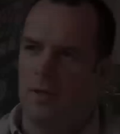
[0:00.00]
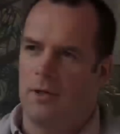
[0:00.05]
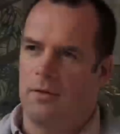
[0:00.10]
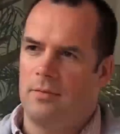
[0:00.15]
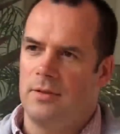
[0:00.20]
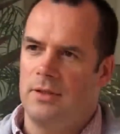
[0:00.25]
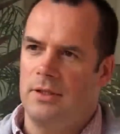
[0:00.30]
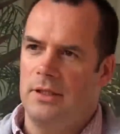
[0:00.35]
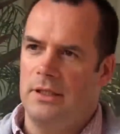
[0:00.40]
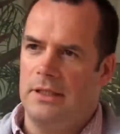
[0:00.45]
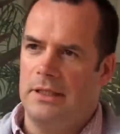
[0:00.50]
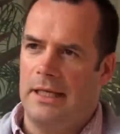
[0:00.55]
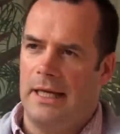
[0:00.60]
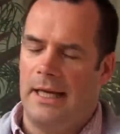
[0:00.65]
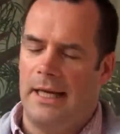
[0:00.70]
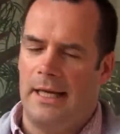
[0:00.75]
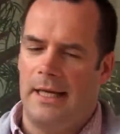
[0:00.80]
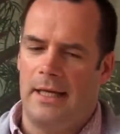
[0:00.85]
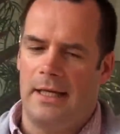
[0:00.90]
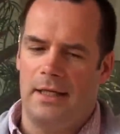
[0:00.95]
in Melbourne,
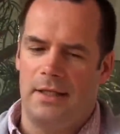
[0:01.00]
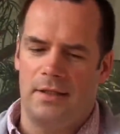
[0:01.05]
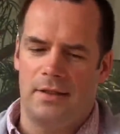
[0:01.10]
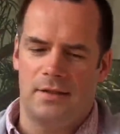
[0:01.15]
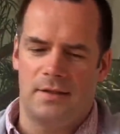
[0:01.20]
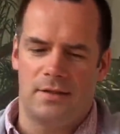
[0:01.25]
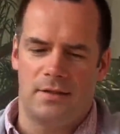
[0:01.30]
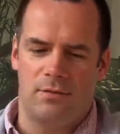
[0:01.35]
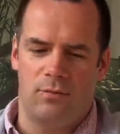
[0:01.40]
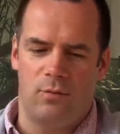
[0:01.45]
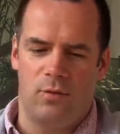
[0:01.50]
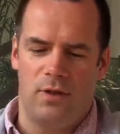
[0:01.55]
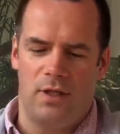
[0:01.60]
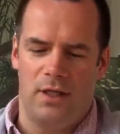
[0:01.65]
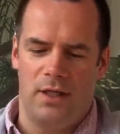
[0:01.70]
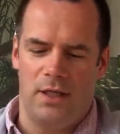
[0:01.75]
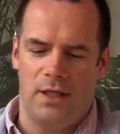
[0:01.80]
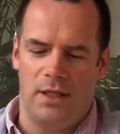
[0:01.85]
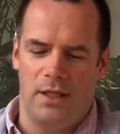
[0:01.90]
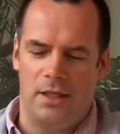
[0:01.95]
and
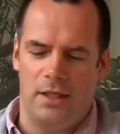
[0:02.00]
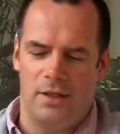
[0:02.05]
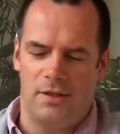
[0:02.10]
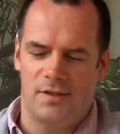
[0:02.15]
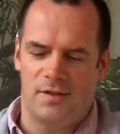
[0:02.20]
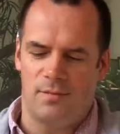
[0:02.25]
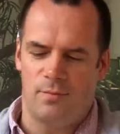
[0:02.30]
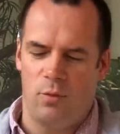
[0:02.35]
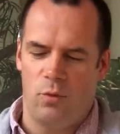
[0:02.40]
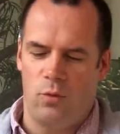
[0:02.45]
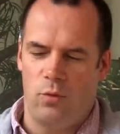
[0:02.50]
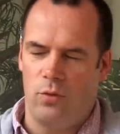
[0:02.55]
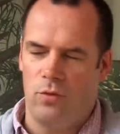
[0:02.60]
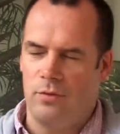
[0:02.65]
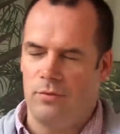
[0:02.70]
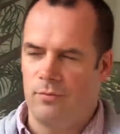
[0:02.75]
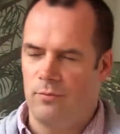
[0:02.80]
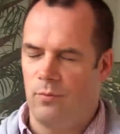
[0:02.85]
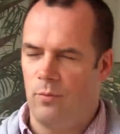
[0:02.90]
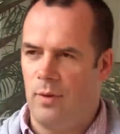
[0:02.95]
we're a
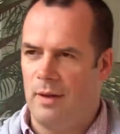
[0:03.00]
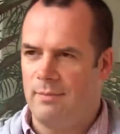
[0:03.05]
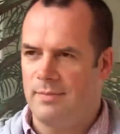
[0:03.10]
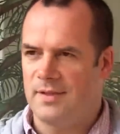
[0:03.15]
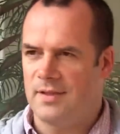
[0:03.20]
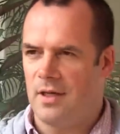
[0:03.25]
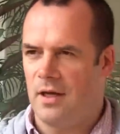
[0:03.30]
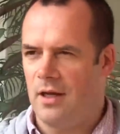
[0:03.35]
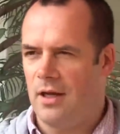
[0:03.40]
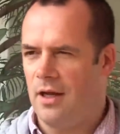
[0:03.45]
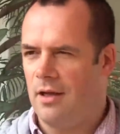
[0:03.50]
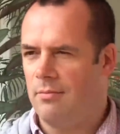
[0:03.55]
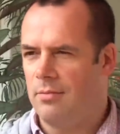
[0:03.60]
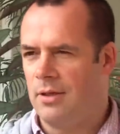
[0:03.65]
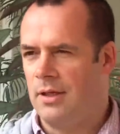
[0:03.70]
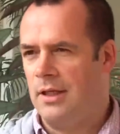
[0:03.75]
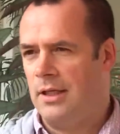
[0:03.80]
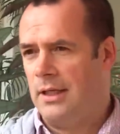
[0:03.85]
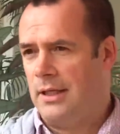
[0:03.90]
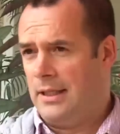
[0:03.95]
small web
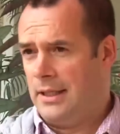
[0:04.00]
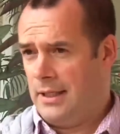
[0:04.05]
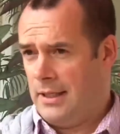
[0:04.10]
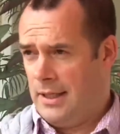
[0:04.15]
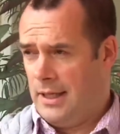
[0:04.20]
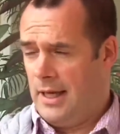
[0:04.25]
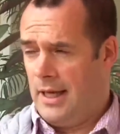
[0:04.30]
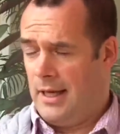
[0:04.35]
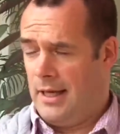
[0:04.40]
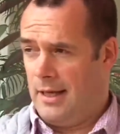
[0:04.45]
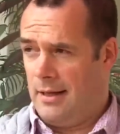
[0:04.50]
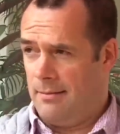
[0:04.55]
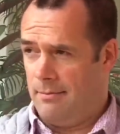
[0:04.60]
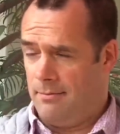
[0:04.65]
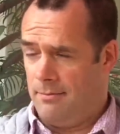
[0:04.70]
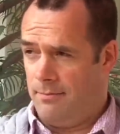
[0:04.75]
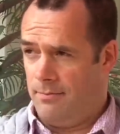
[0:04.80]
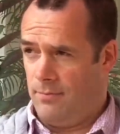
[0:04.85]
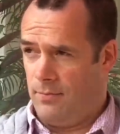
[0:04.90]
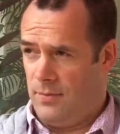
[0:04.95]
startup.
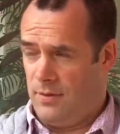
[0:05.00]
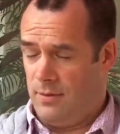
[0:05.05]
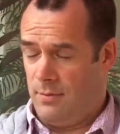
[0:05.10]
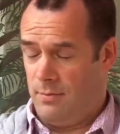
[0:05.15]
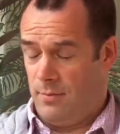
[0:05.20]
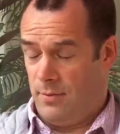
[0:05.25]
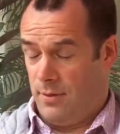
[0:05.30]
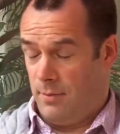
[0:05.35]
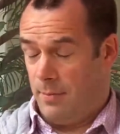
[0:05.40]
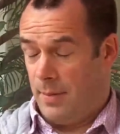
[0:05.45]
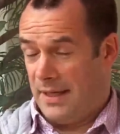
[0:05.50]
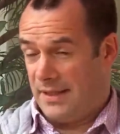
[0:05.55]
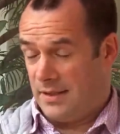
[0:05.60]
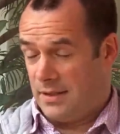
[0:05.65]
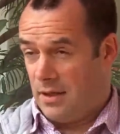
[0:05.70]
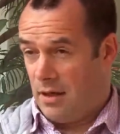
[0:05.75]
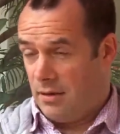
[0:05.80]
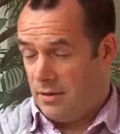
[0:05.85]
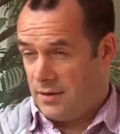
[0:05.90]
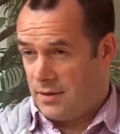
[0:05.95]
The best
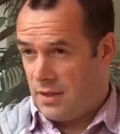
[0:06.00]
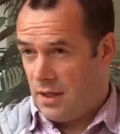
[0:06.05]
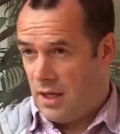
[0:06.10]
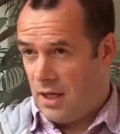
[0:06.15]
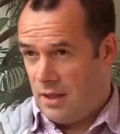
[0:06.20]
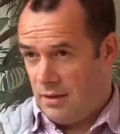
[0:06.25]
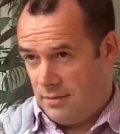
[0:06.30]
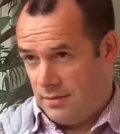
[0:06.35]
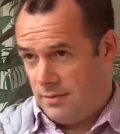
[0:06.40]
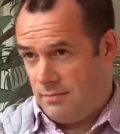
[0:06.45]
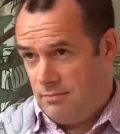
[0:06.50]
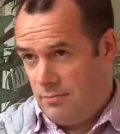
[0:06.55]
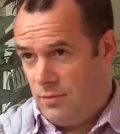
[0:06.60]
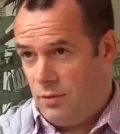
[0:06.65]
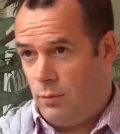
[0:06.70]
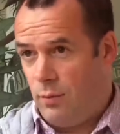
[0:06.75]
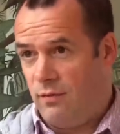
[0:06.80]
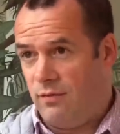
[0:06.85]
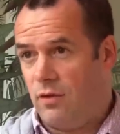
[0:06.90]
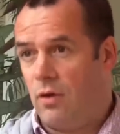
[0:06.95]
known site that
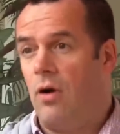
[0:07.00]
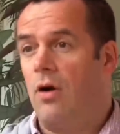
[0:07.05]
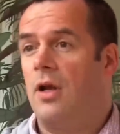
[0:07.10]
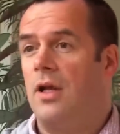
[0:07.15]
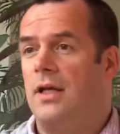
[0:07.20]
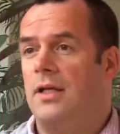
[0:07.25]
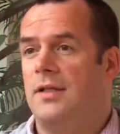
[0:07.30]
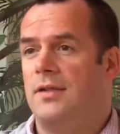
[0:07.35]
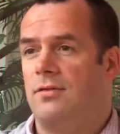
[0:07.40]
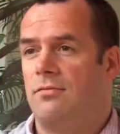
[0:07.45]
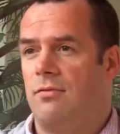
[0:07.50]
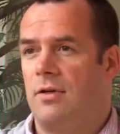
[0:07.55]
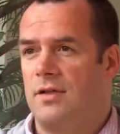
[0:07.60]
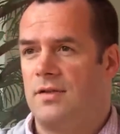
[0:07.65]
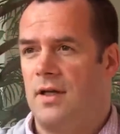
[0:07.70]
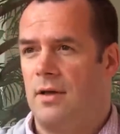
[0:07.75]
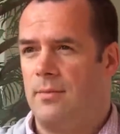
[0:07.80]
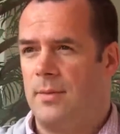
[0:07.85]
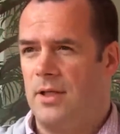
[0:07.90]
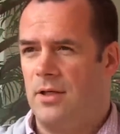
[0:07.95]
we've got is
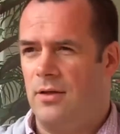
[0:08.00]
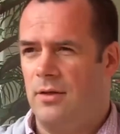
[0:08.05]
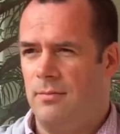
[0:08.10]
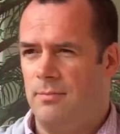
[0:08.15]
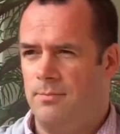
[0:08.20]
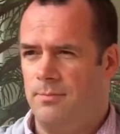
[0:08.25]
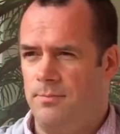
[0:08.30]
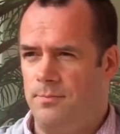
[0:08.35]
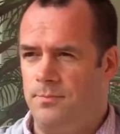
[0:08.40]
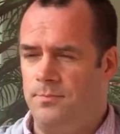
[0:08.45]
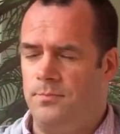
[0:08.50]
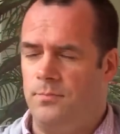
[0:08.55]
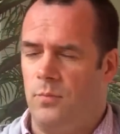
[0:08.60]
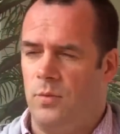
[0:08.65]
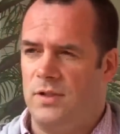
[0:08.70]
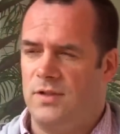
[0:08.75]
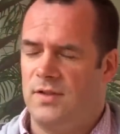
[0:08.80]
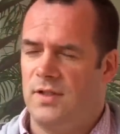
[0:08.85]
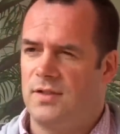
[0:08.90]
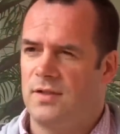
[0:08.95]
RetailMeNot,
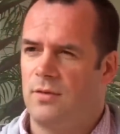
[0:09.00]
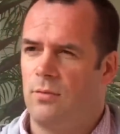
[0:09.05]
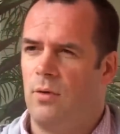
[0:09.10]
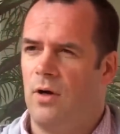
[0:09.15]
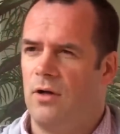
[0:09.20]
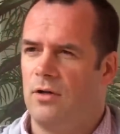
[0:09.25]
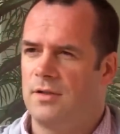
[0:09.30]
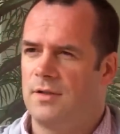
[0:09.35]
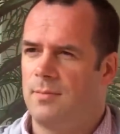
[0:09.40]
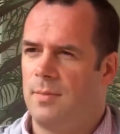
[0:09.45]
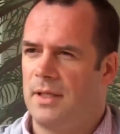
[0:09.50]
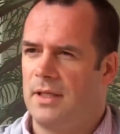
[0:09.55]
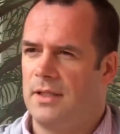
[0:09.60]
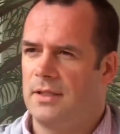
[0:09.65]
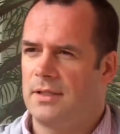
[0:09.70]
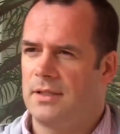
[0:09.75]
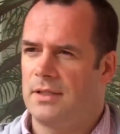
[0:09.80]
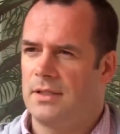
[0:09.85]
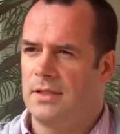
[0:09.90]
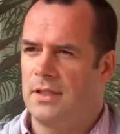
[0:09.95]
which is the world's
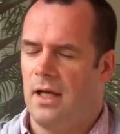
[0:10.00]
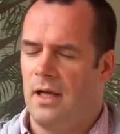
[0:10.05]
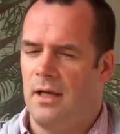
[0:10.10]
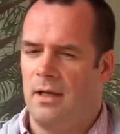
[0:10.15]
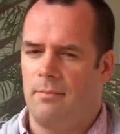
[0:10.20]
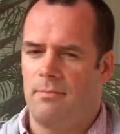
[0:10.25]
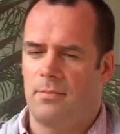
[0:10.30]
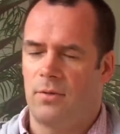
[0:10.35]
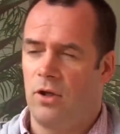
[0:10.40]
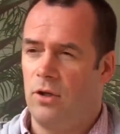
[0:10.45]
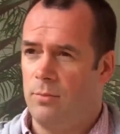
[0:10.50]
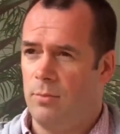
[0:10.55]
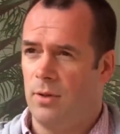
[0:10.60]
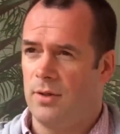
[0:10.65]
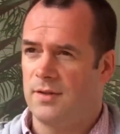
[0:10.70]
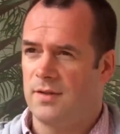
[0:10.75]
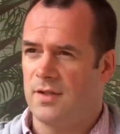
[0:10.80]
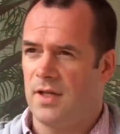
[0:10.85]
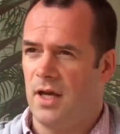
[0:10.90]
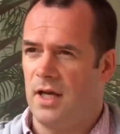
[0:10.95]
biggest
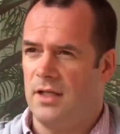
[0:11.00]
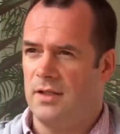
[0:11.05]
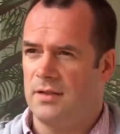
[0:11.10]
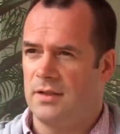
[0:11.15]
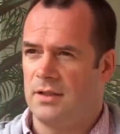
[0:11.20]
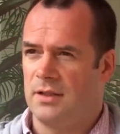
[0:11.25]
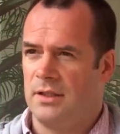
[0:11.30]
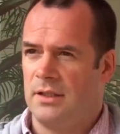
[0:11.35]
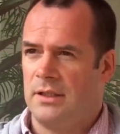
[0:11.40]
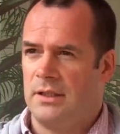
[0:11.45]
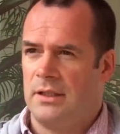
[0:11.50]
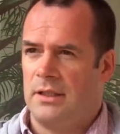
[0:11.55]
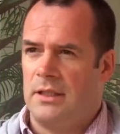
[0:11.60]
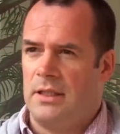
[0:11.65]
coupon site.